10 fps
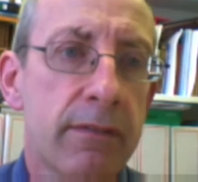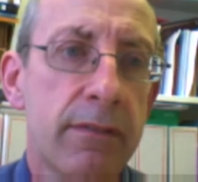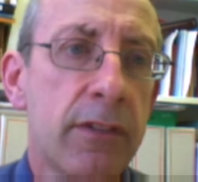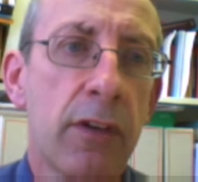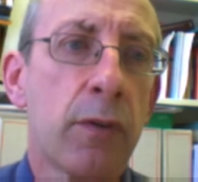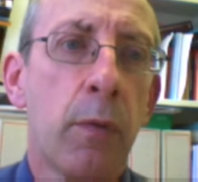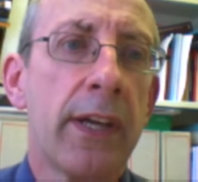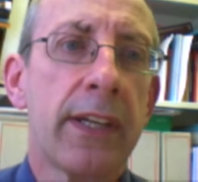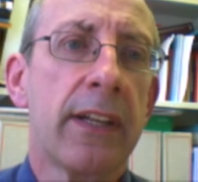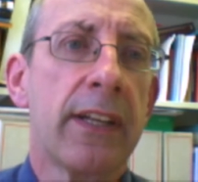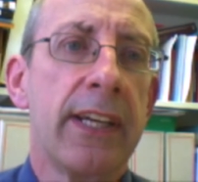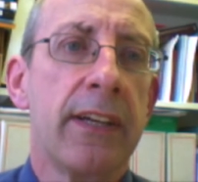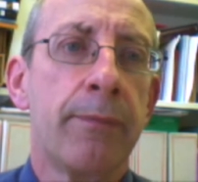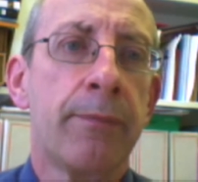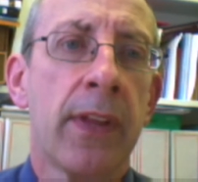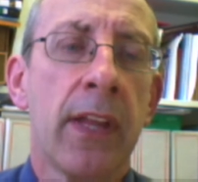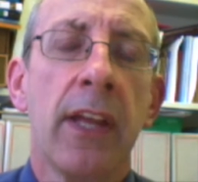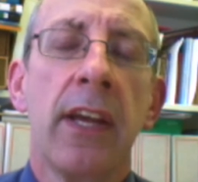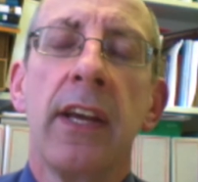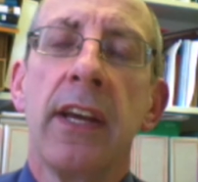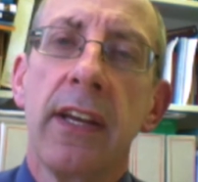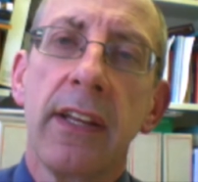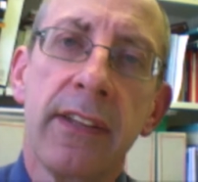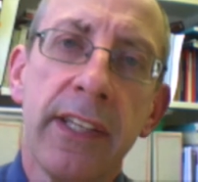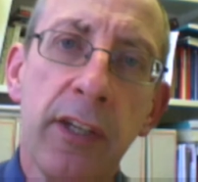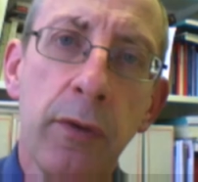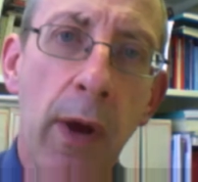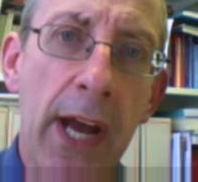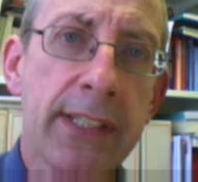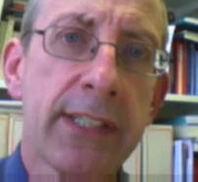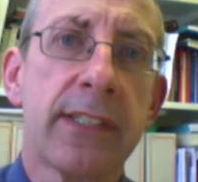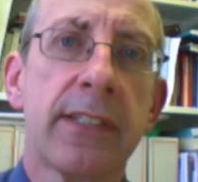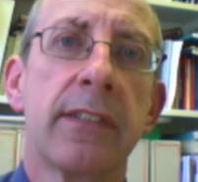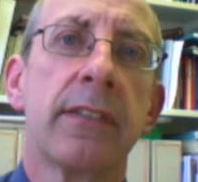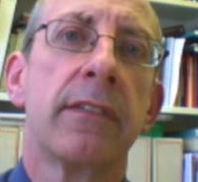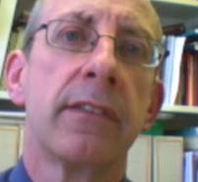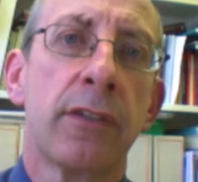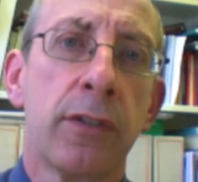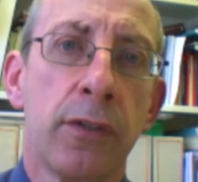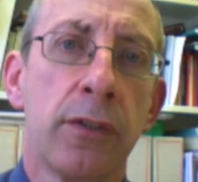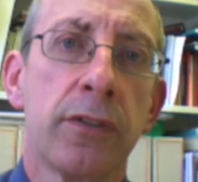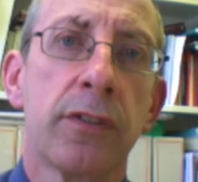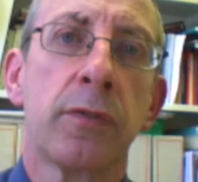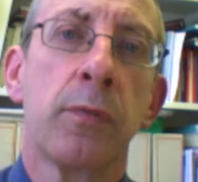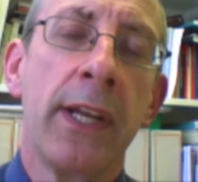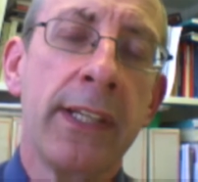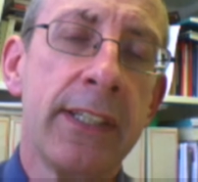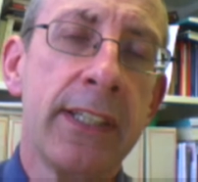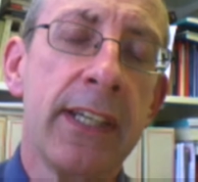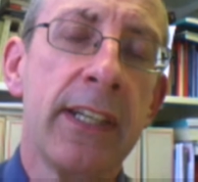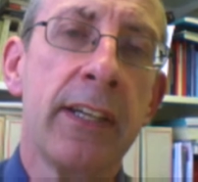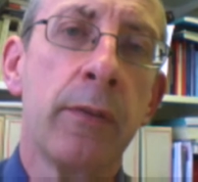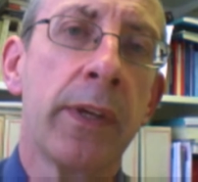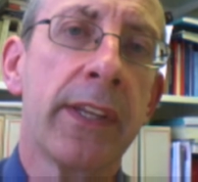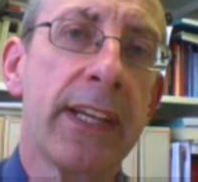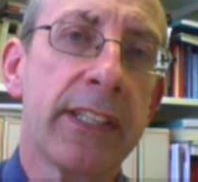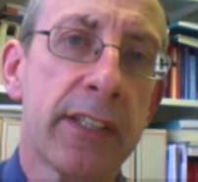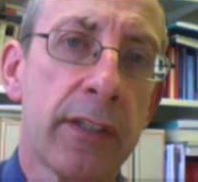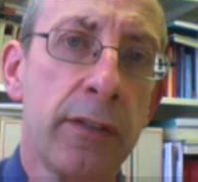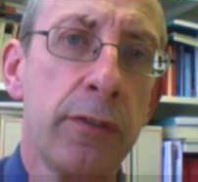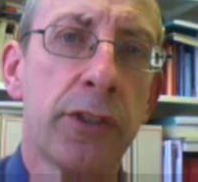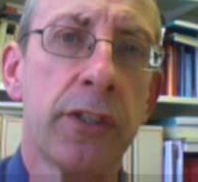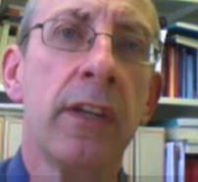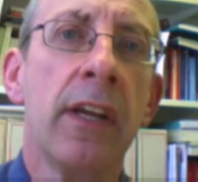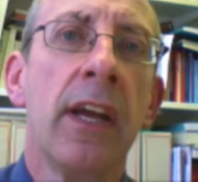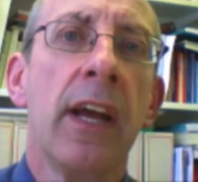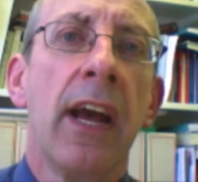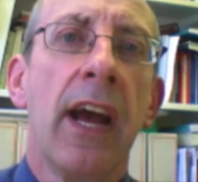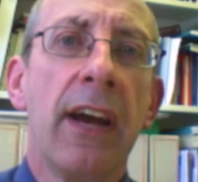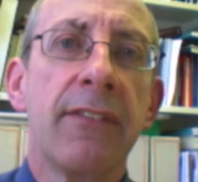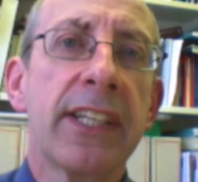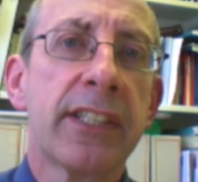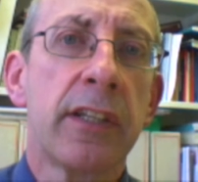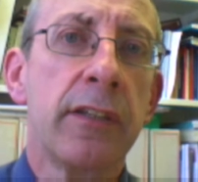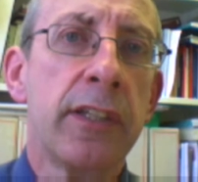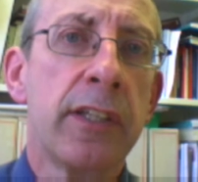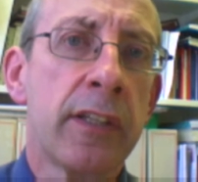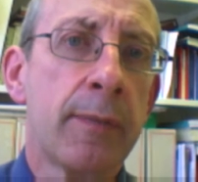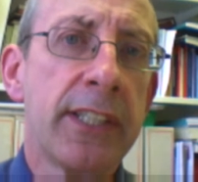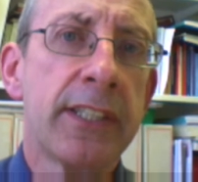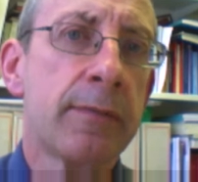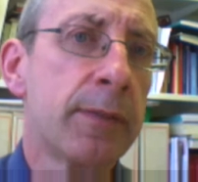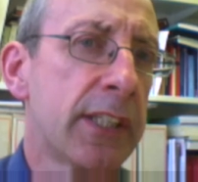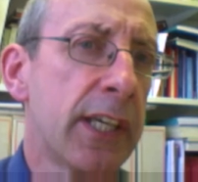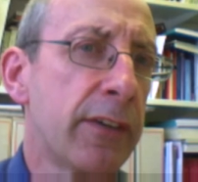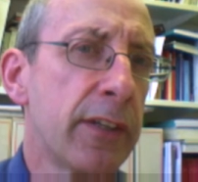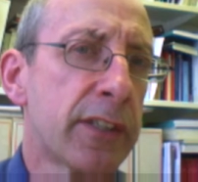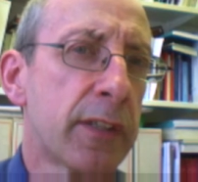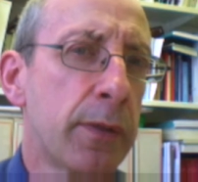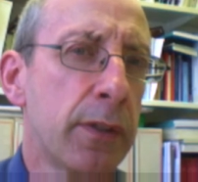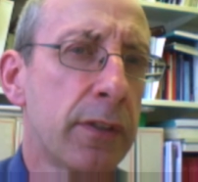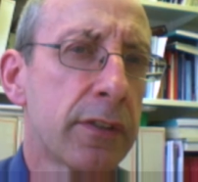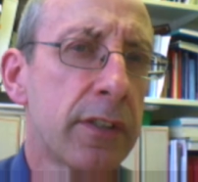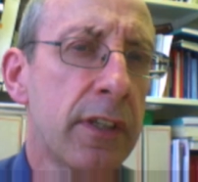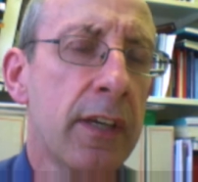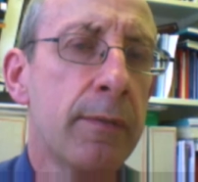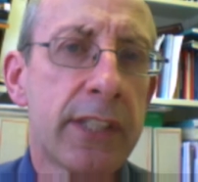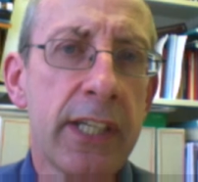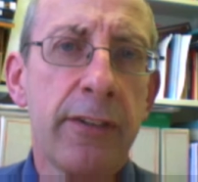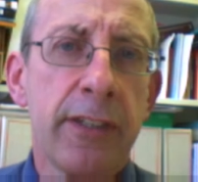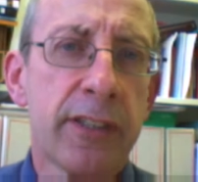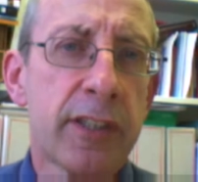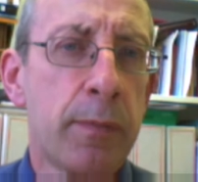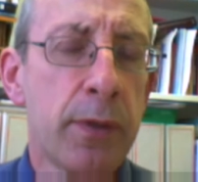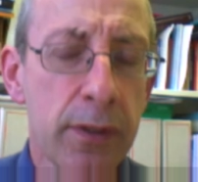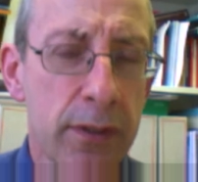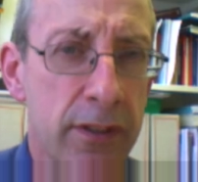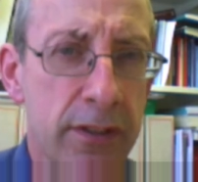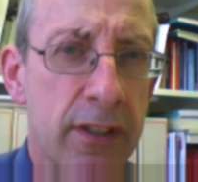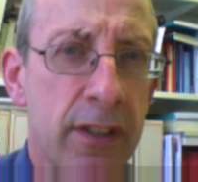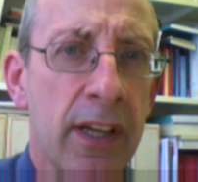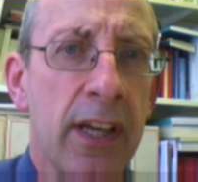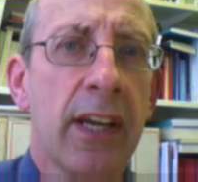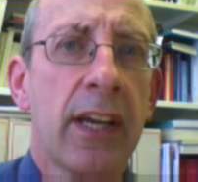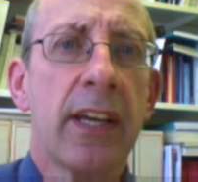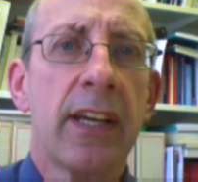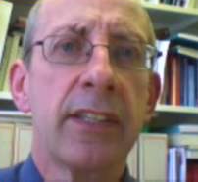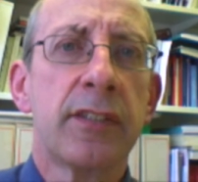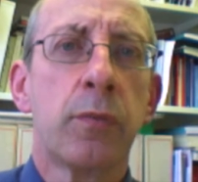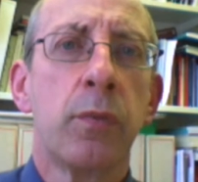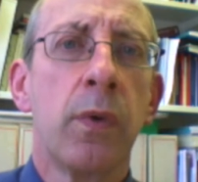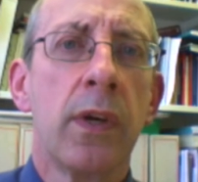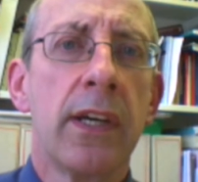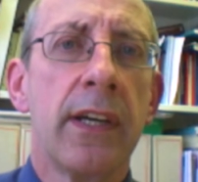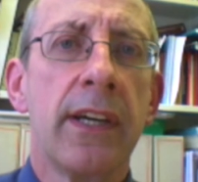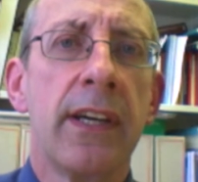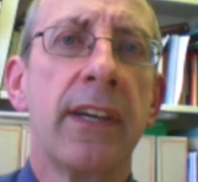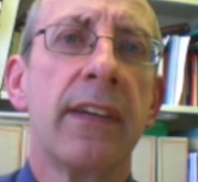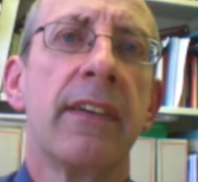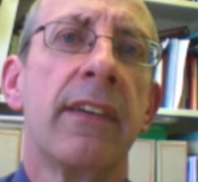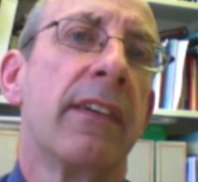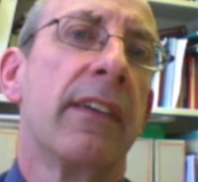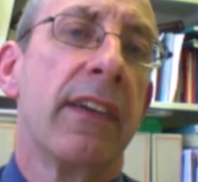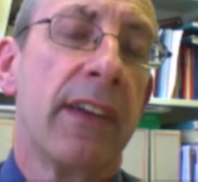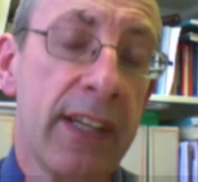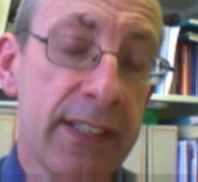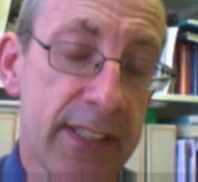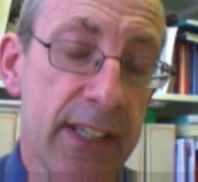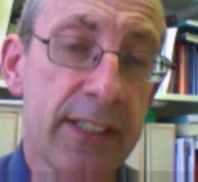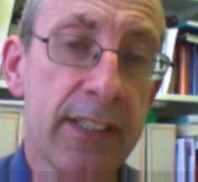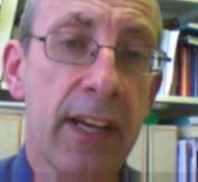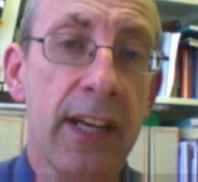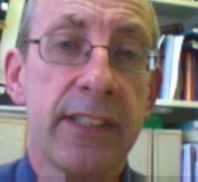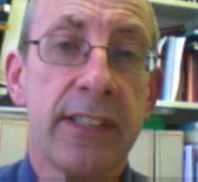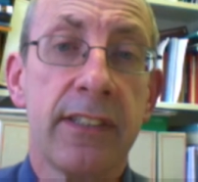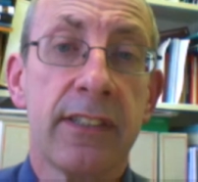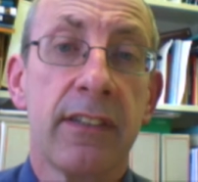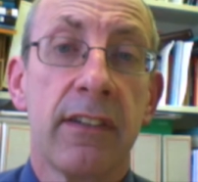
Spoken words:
not quite clear. The US courts, when dealing with exclusion, have excluded on the basis of material support. Material support is where, in certain cases,